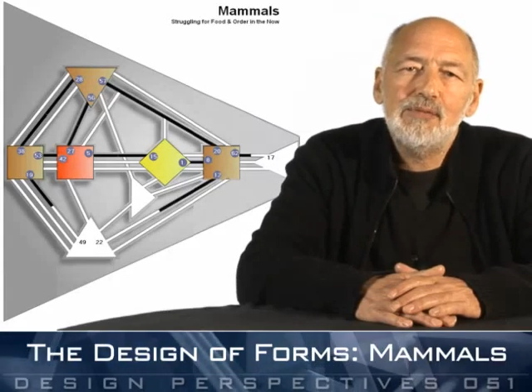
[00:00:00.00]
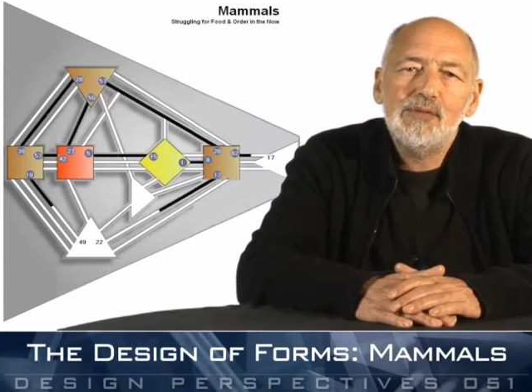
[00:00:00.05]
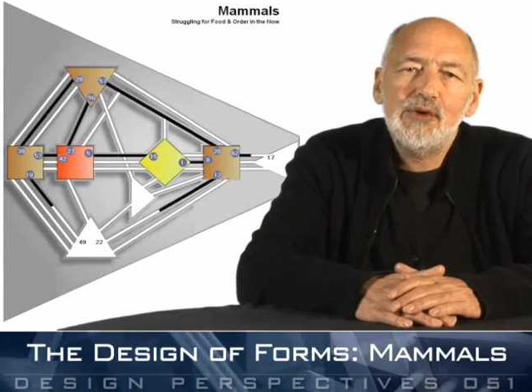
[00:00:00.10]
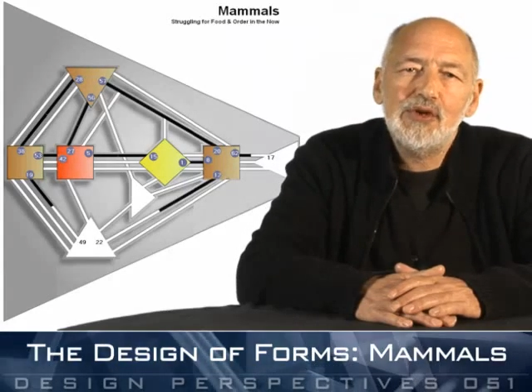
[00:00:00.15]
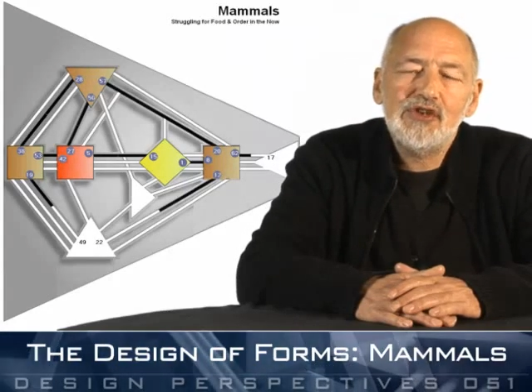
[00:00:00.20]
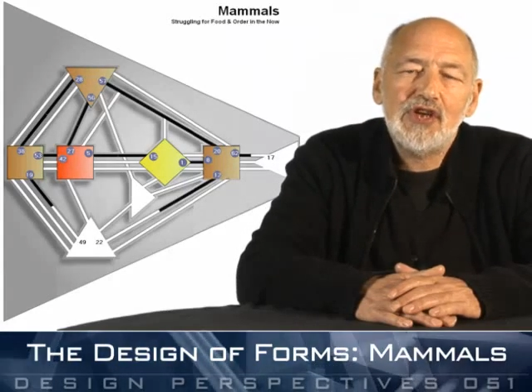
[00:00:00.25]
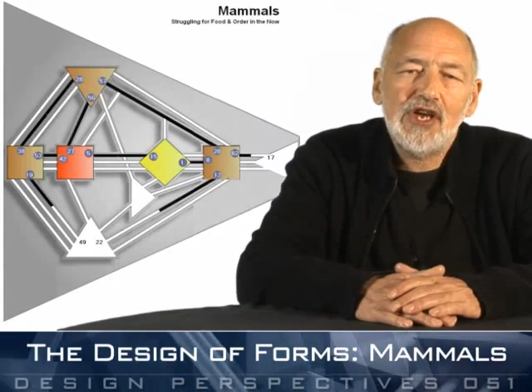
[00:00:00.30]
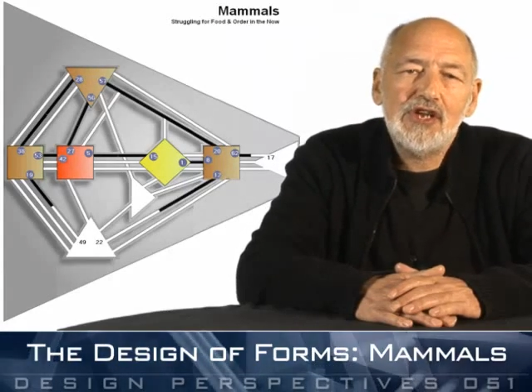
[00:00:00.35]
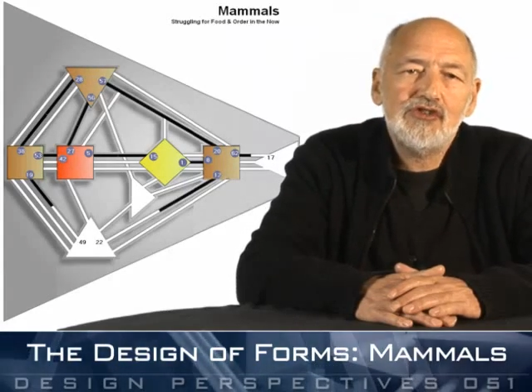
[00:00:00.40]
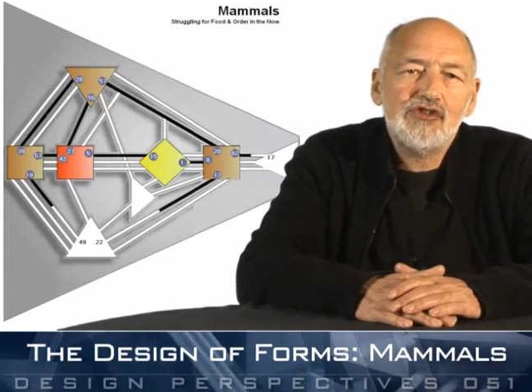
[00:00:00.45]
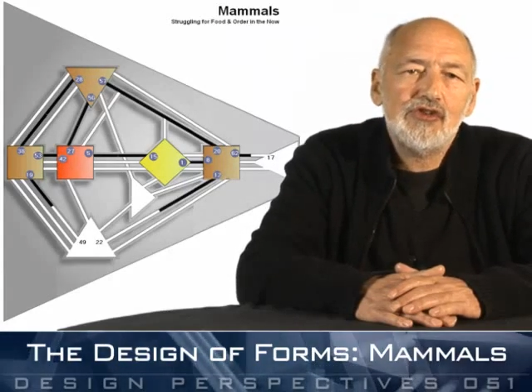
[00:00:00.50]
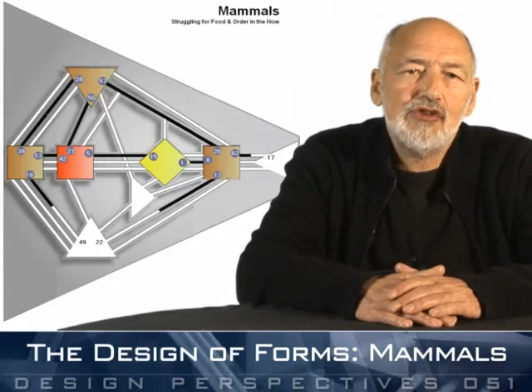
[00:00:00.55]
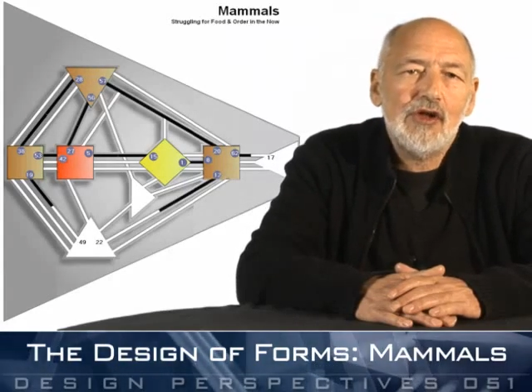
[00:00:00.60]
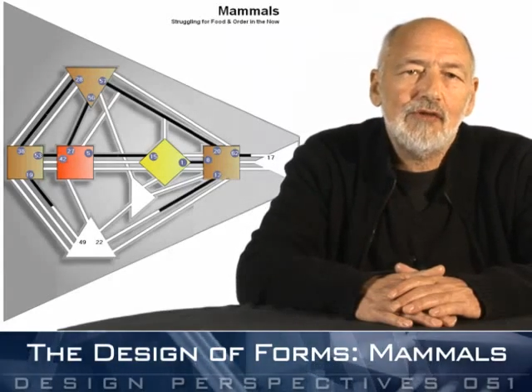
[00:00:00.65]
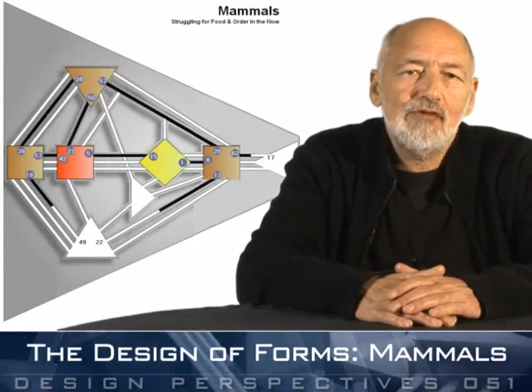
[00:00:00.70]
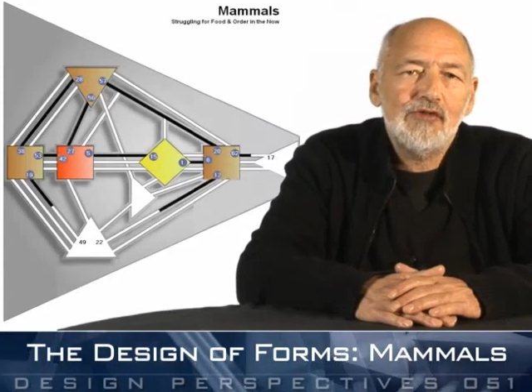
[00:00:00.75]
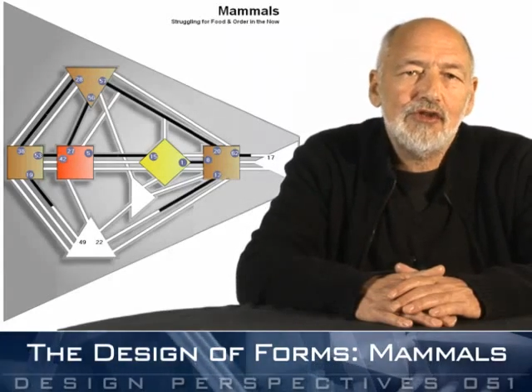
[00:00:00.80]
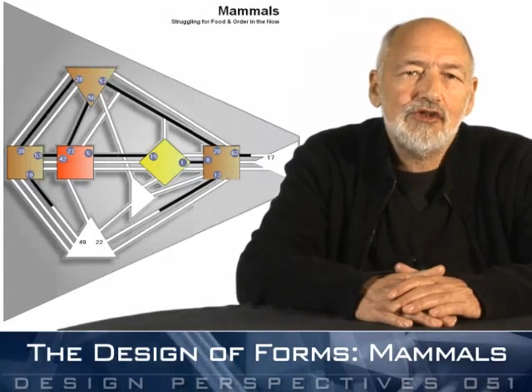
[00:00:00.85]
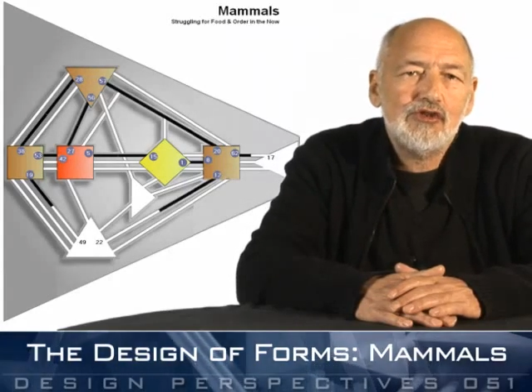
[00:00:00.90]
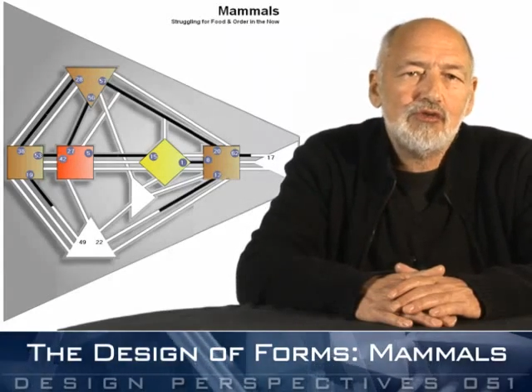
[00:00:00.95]
potential
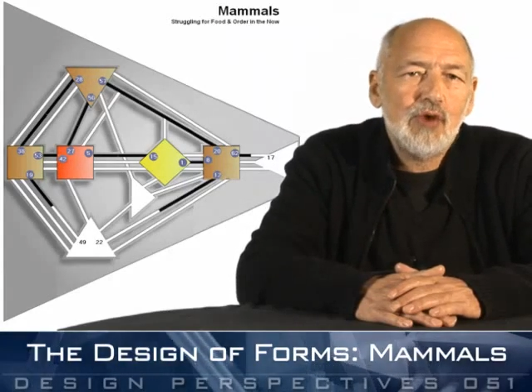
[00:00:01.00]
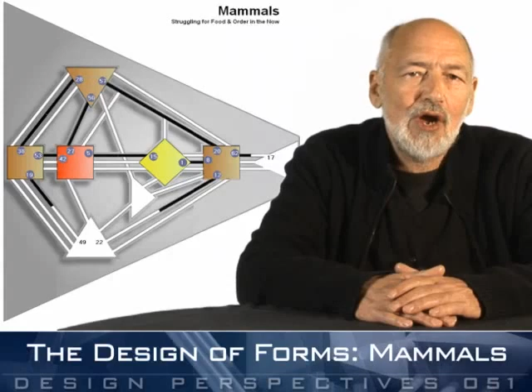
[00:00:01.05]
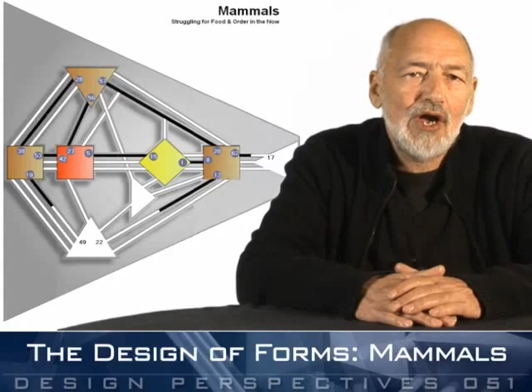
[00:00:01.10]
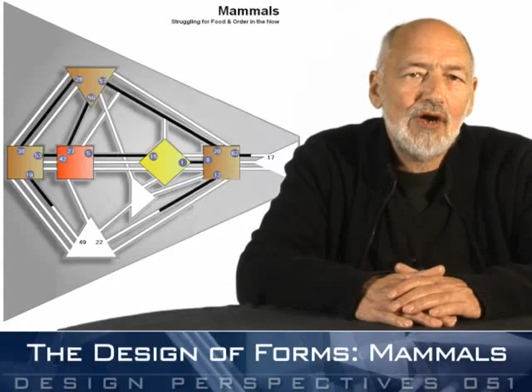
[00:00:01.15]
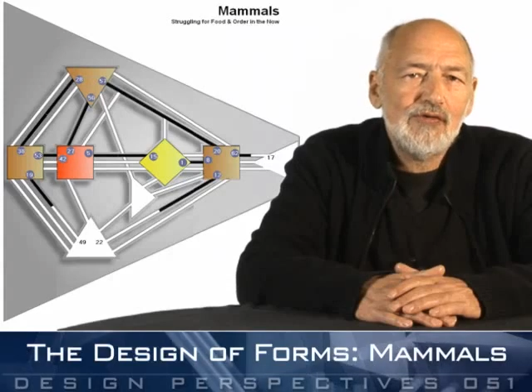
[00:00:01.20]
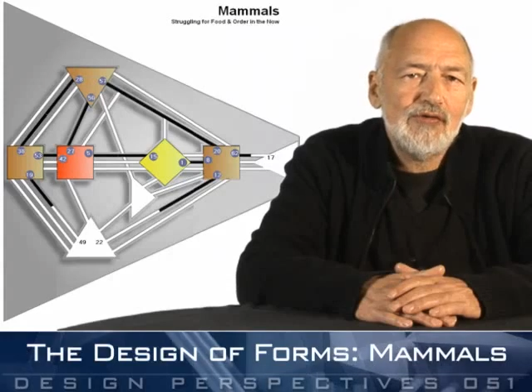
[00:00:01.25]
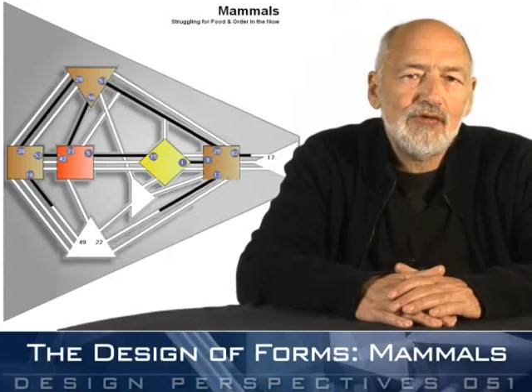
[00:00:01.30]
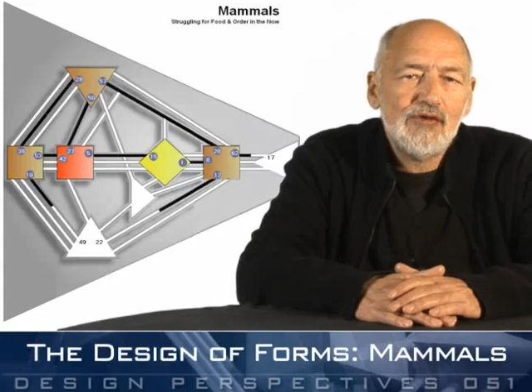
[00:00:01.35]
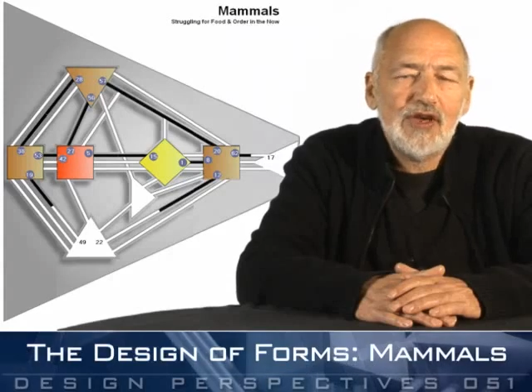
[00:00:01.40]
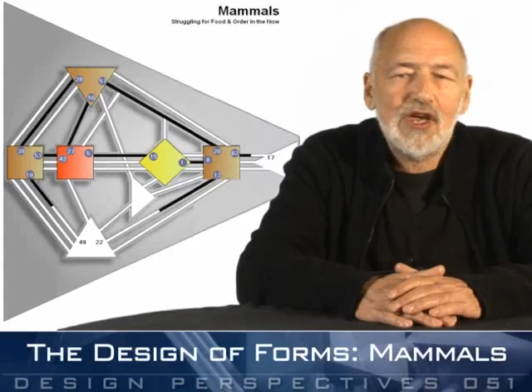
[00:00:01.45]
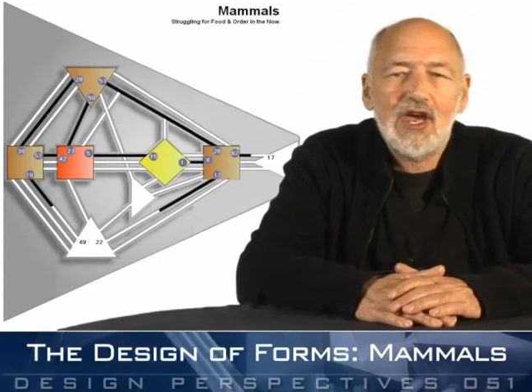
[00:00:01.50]
of the 12th